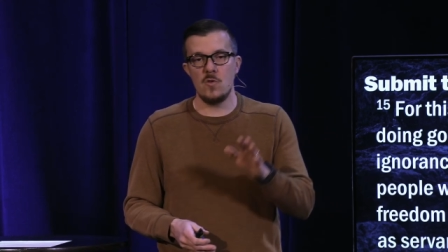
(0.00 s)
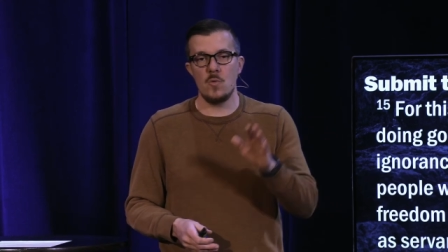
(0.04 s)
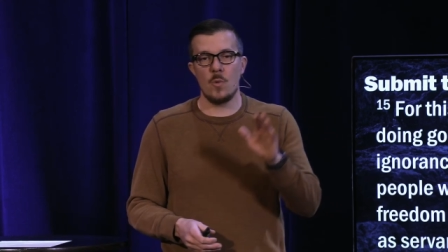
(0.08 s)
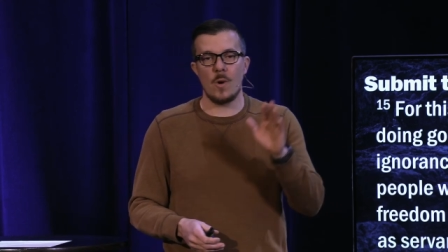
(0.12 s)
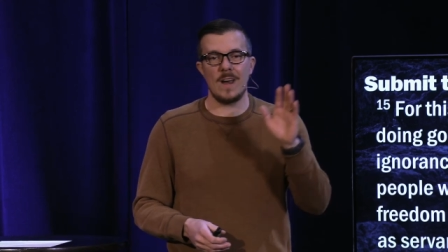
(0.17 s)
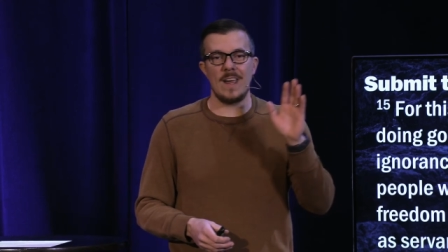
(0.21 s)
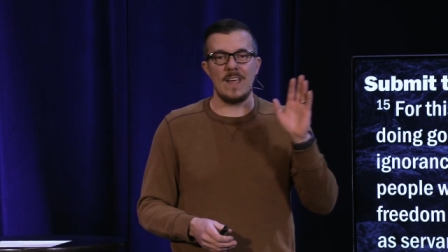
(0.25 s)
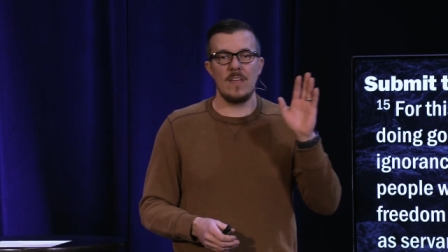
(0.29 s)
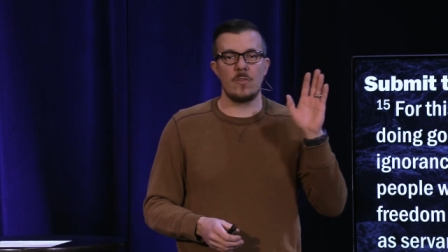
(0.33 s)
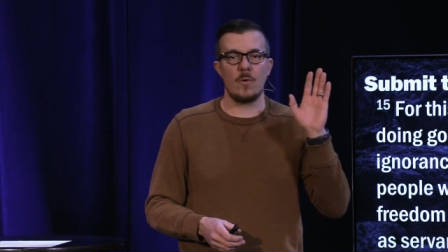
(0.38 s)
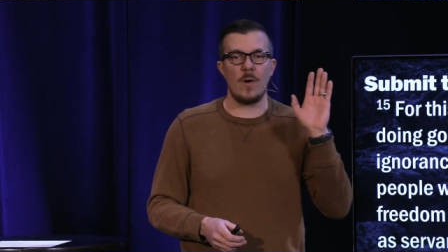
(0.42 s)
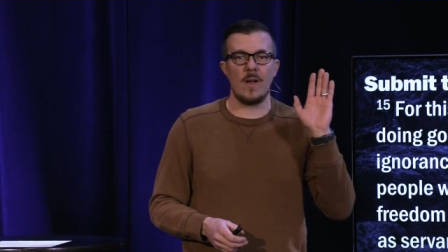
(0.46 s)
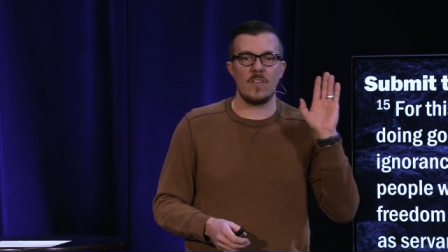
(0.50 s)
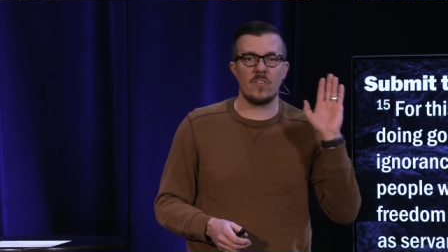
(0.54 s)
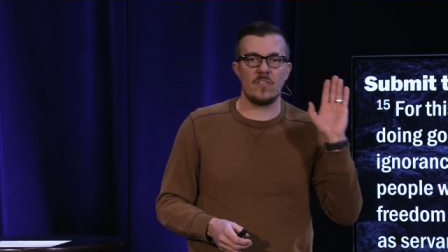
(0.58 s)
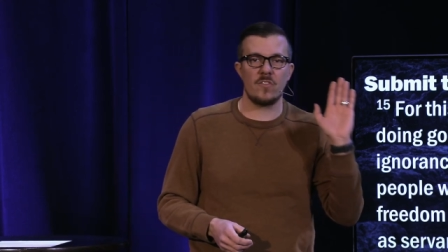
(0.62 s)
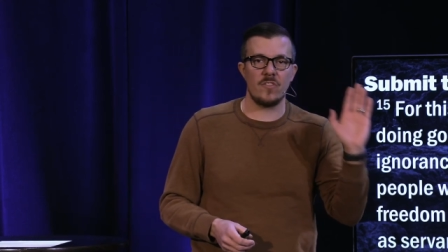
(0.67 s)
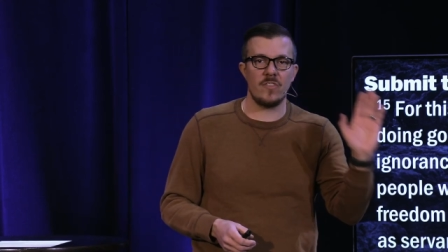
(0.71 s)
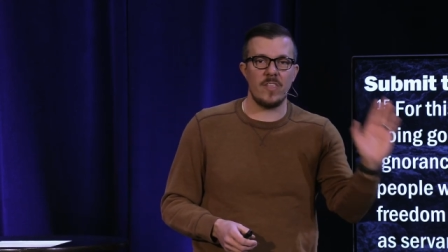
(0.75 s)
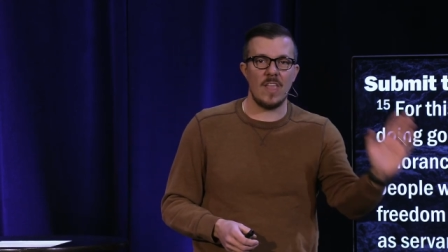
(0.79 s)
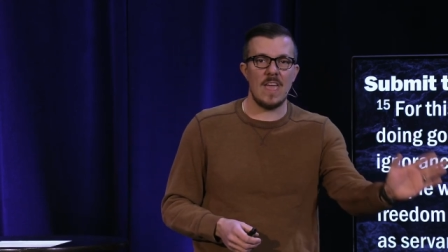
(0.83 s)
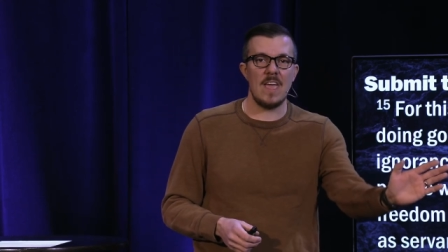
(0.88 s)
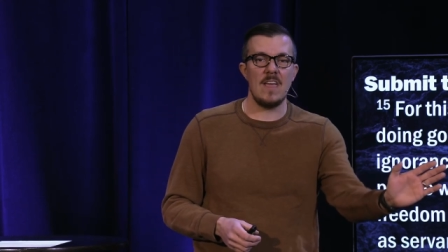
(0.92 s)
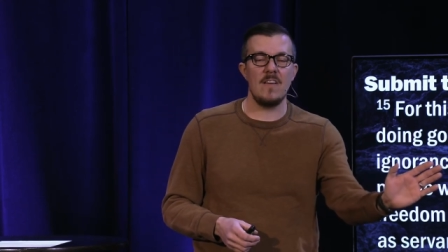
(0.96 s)
You are either a
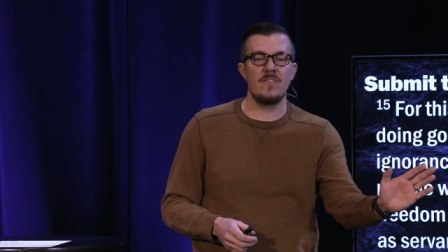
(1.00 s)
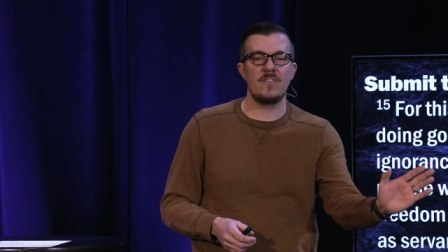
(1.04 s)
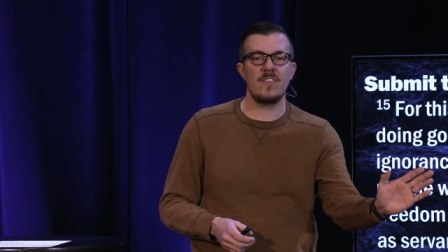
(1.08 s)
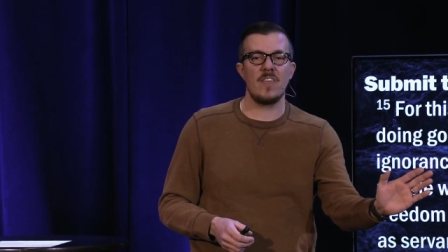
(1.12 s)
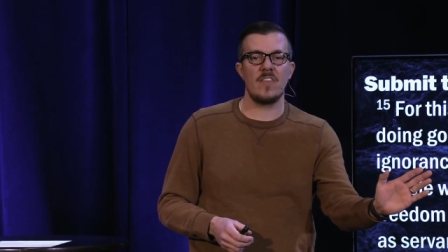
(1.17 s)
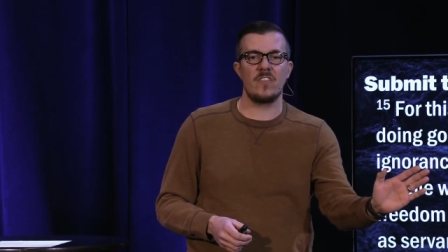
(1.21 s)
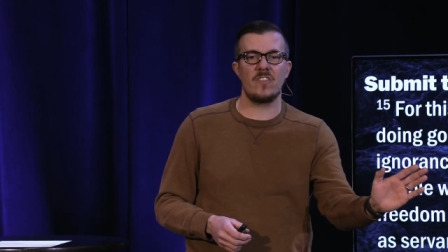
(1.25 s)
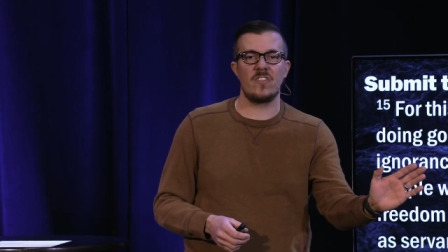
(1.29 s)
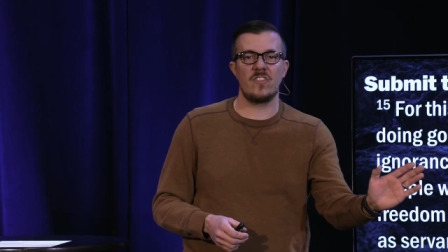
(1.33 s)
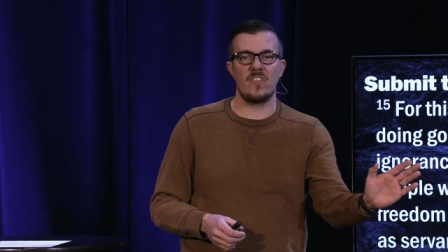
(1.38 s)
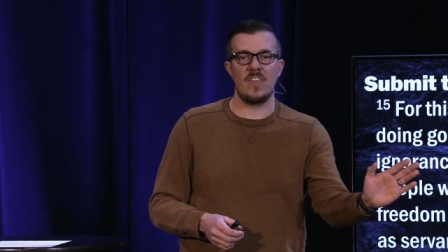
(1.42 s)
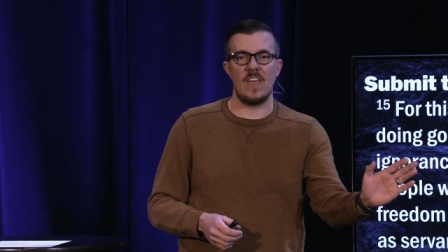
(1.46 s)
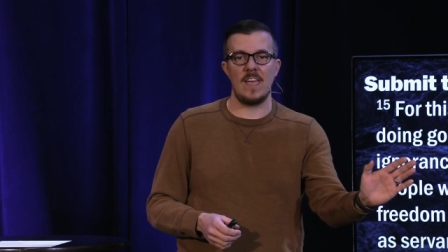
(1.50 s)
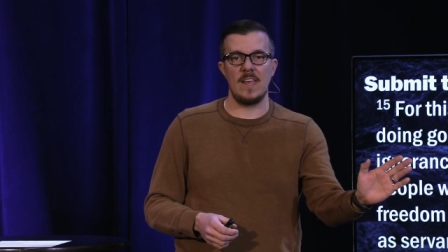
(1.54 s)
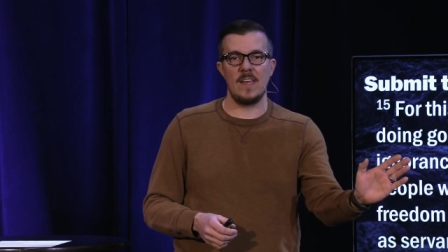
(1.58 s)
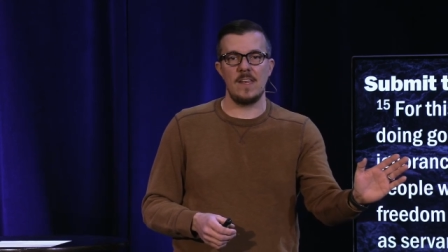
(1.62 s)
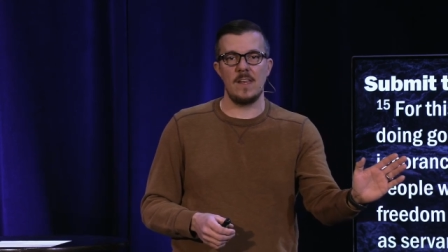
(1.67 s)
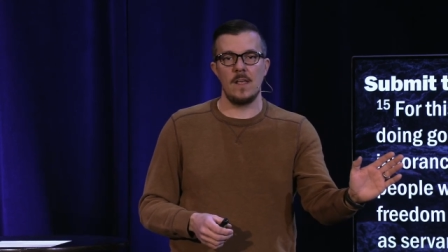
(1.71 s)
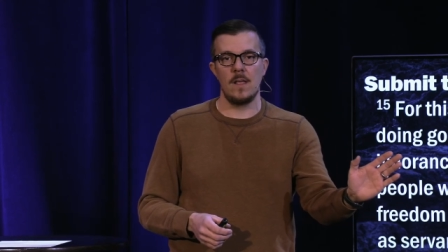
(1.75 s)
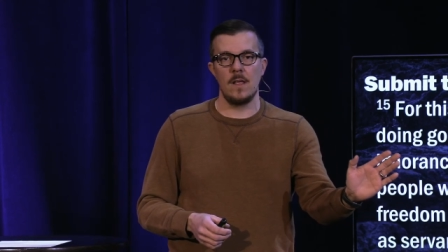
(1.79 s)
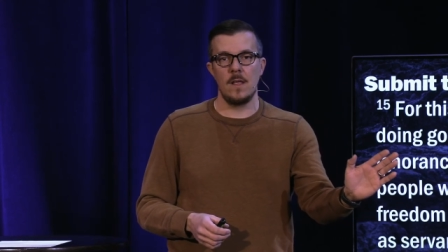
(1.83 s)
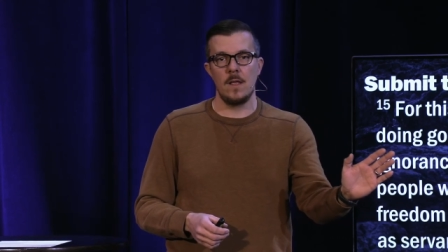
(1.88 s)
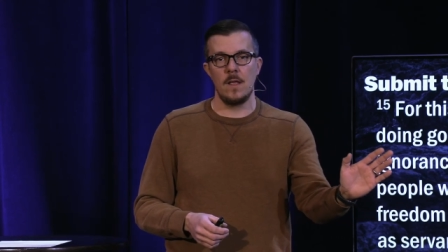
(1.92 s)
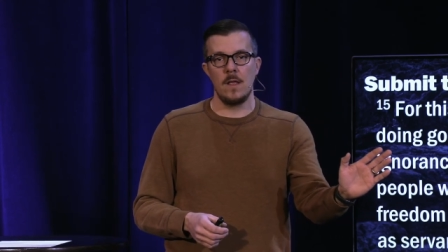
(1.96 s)
slave to
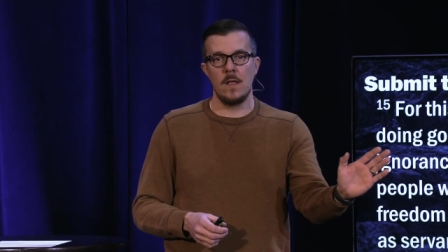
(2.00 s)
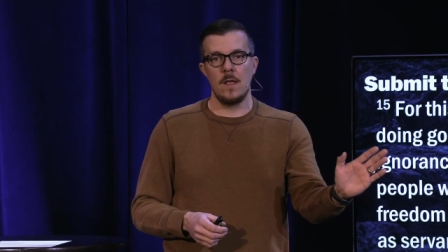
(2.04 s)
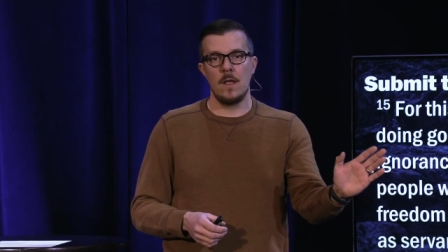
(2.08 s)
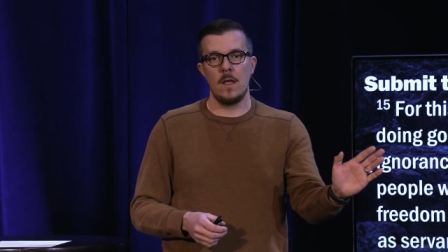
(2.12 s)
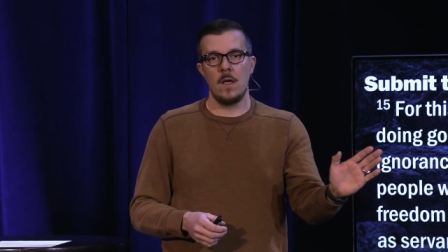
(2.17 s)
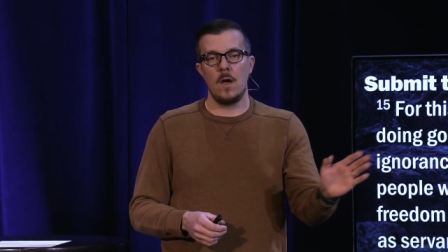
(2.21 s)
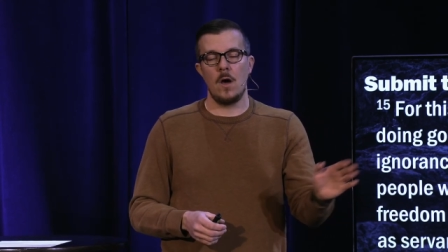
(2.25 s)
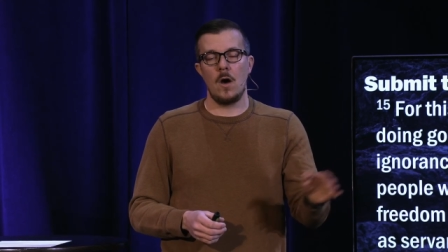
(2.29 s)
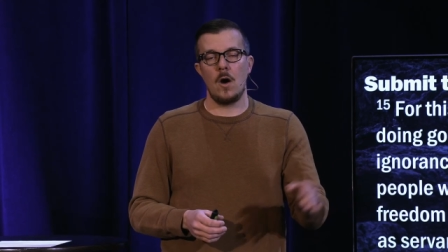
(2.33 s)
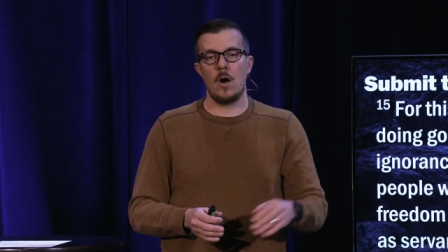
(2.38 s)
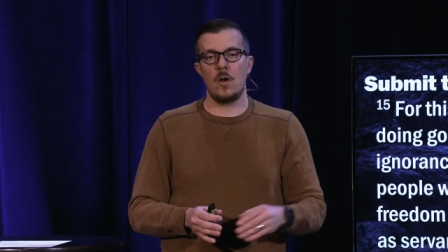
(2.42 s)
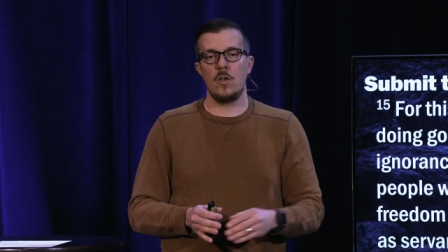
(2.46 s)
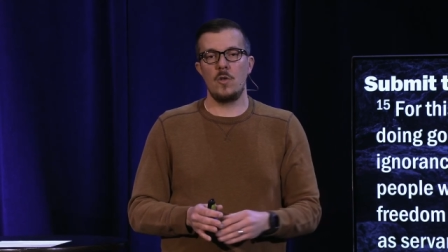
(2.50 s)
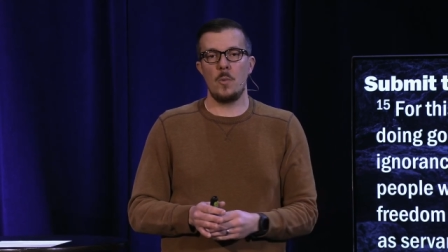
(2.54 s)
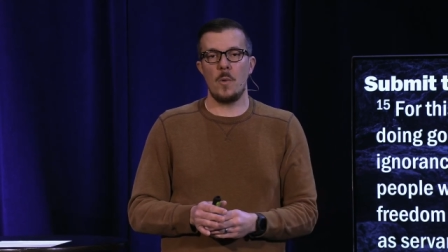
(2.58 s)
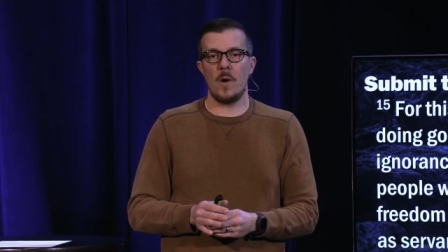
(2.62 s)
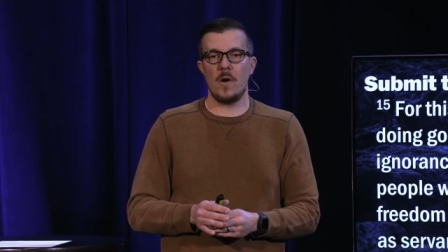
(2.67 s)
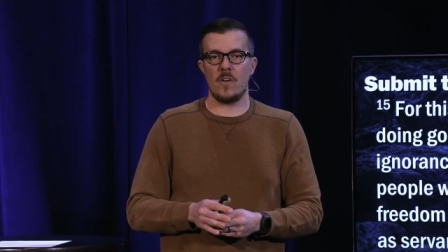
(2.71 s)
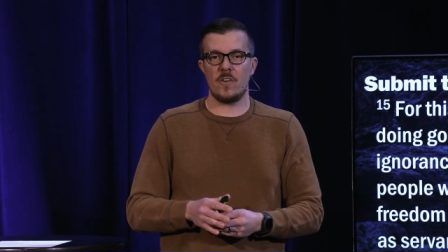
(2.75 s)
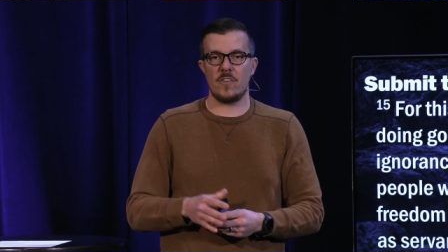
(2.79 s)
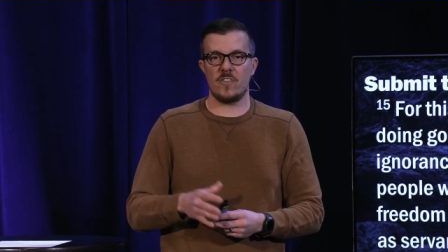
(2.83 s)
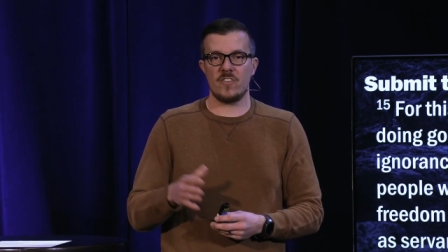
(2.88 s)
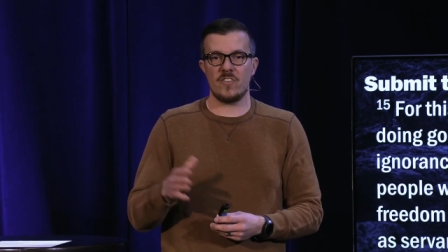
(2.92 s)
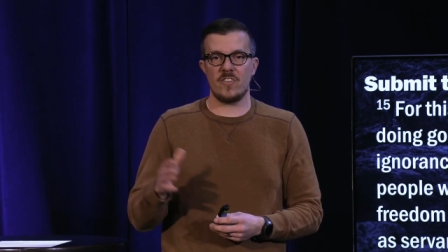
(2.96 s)
sin or you
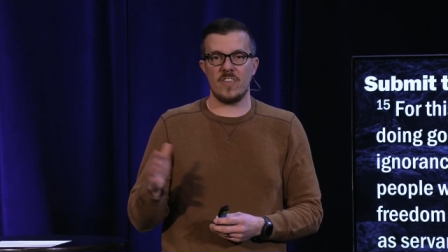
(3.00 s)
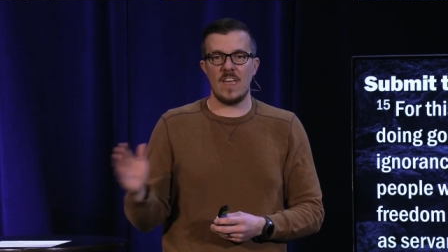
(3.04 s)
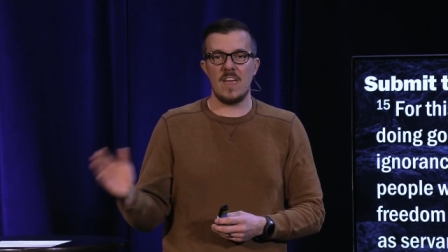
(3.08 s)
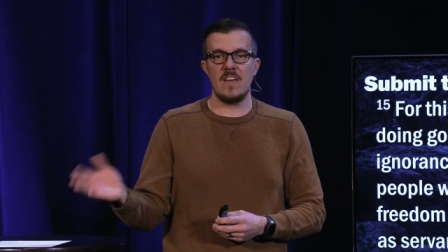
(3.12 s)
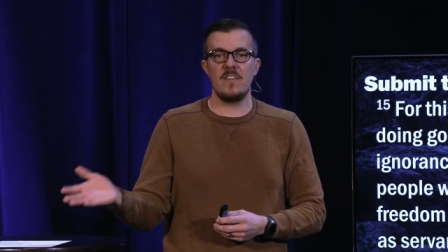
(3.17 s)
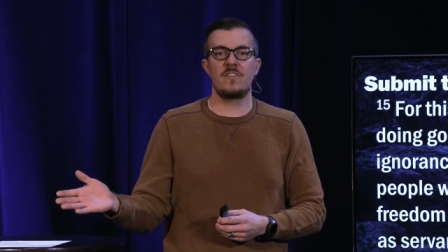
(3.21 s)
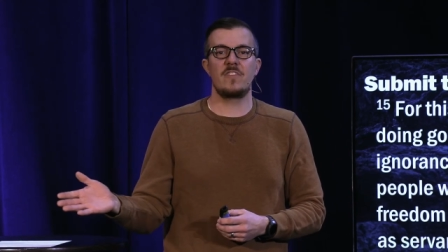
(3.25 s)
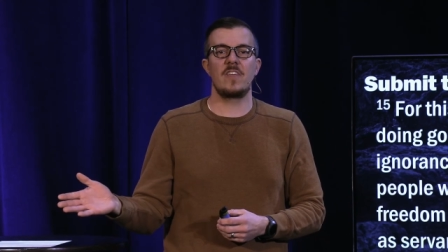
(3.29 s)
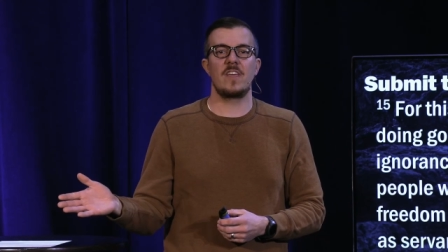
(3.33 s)
are a slave